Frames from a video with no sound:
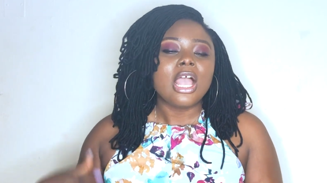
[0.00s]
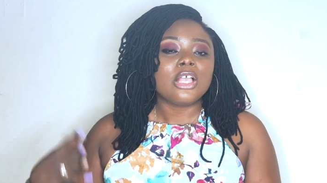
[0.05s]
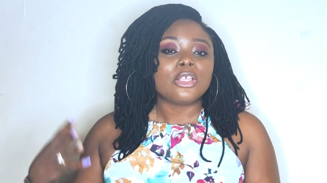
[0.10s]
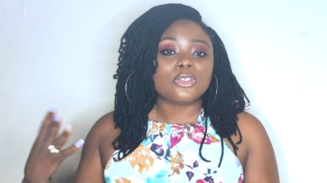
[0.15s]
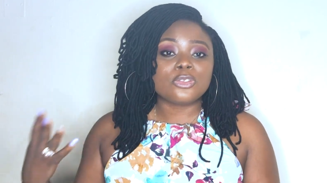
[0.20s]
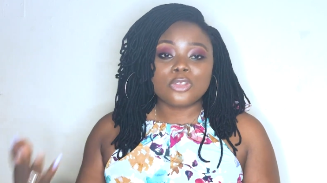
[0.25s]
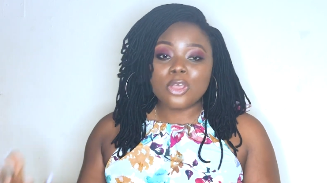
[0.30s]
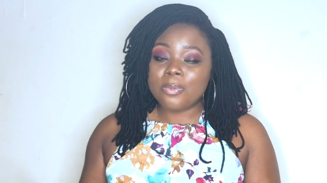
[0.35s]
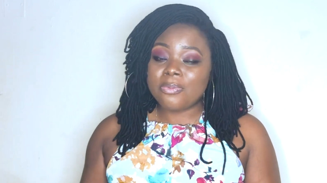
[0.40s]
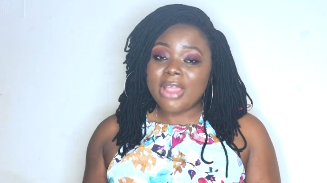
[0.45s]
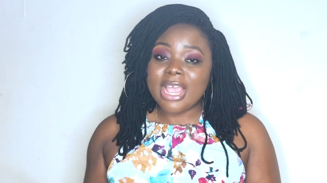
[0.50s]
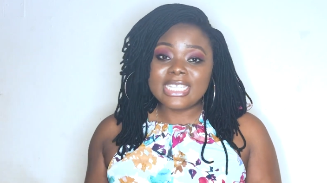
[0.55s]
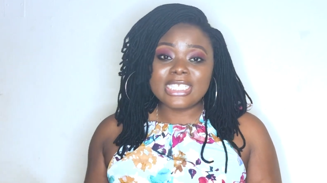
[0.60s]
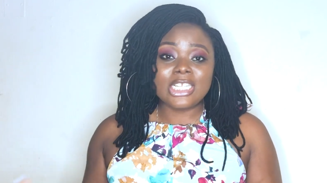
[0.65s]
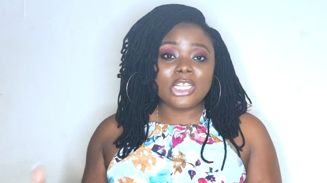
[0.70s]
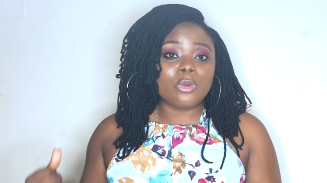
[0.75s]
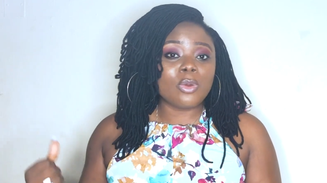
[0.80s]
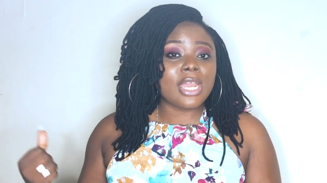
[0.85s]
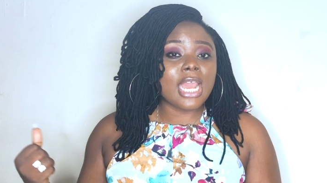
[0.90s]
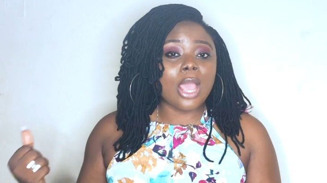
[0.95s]

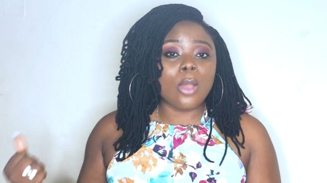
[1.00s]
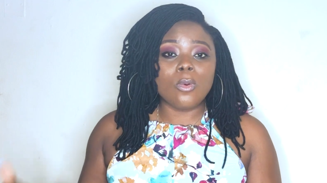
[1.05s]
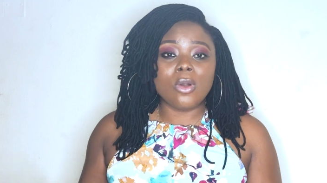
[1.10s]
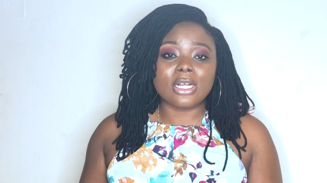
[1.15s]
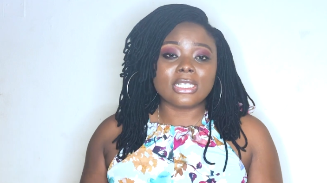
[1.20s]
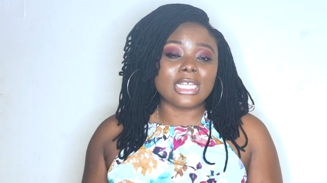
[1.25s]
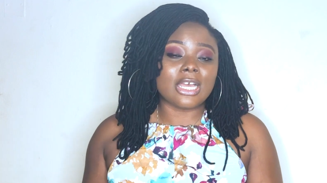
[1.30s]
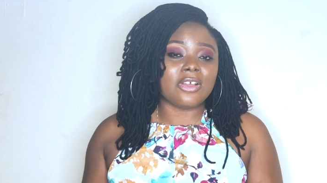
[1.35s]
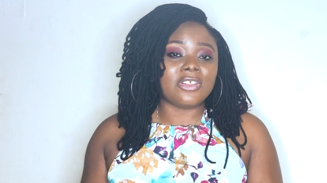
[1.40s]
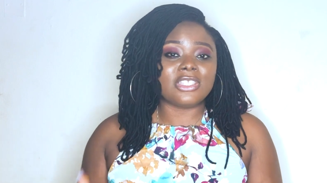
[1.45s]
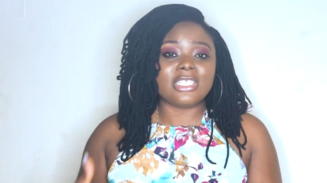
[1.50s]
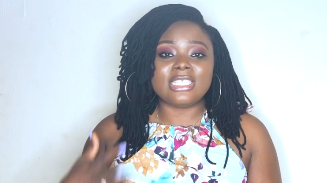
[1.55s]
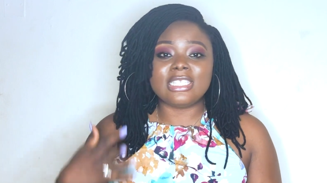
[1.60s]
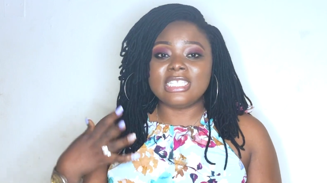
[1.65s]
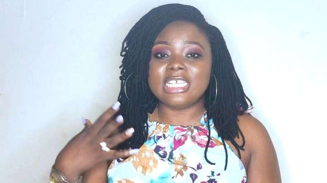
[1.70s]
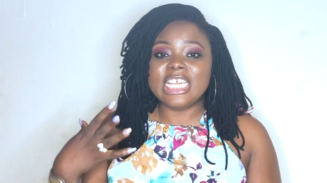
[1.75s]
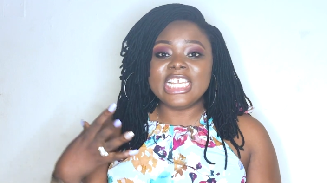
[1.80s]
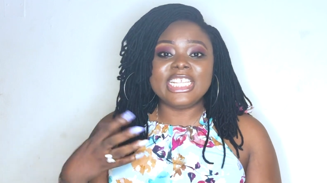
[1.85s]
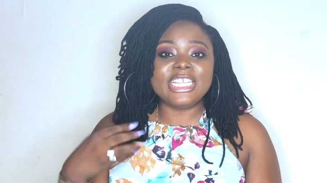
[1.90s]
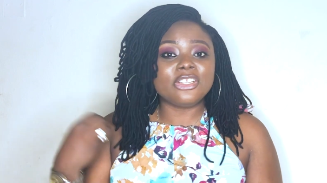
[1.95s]
Surprisingly, when I walked out,
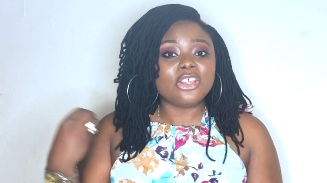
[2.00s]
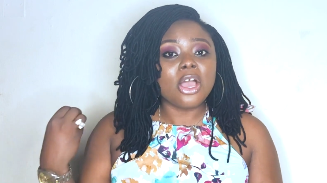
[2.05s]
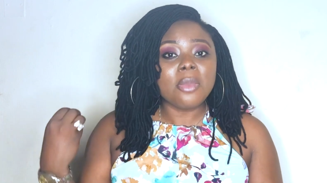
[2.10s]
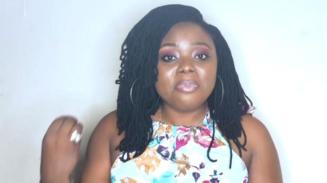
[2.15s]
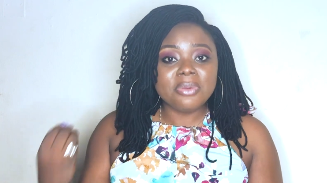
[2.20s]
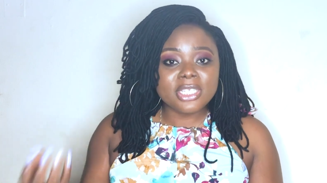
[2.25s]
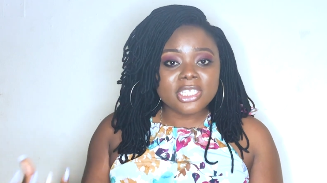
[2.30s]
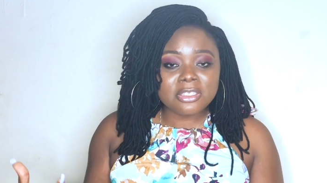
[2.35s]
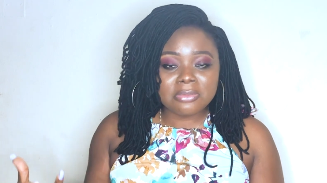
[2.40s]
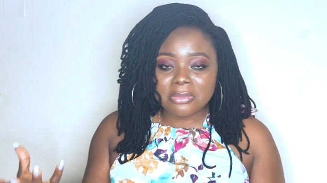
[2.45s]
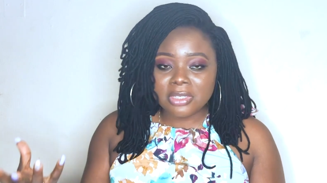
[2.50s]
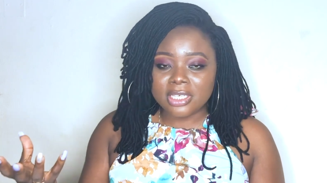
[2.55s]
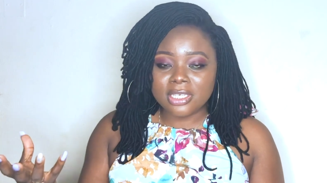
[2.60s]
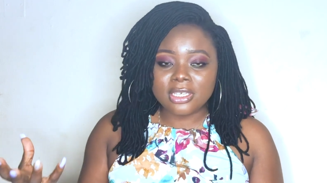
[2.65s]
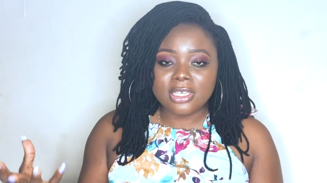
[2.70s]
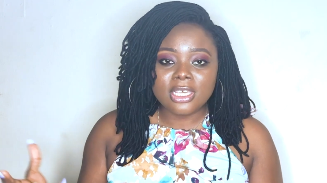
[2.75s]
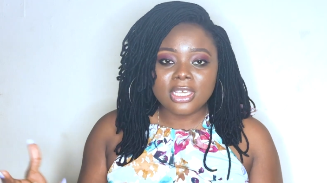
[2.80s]
he did not beat me.